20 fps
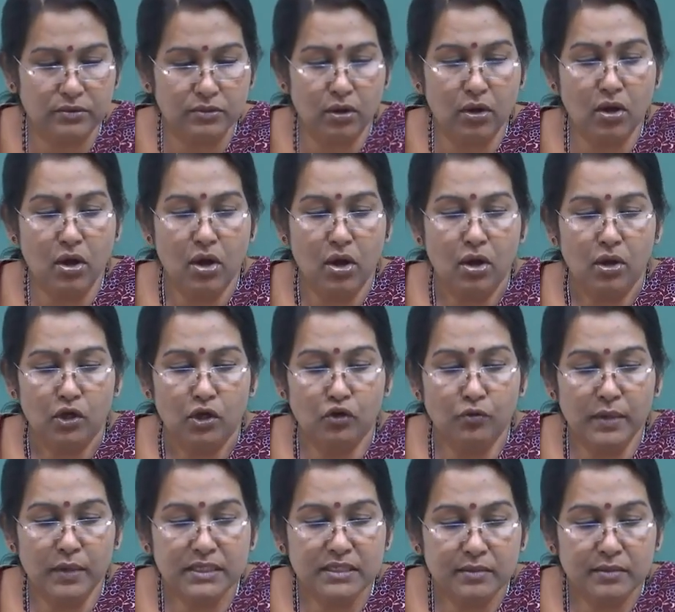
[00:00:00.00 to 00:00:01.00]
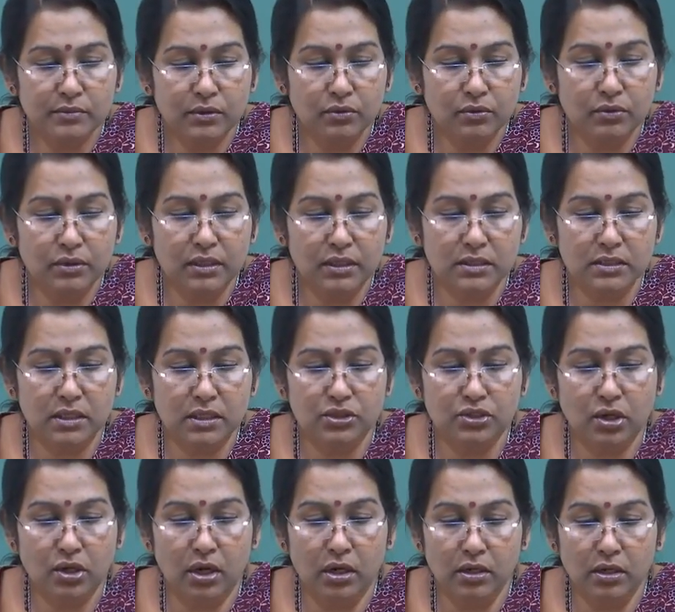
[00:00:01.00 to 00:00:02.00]
So, you must have the good research
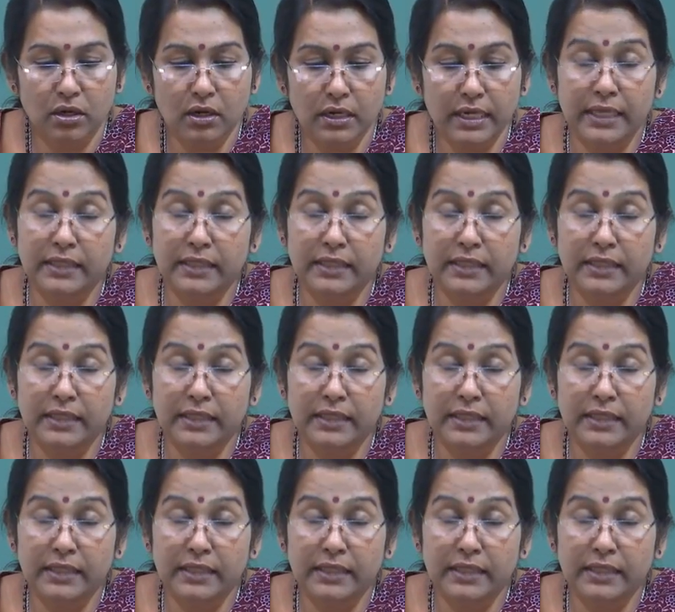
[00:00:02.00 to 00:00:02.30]
conduct,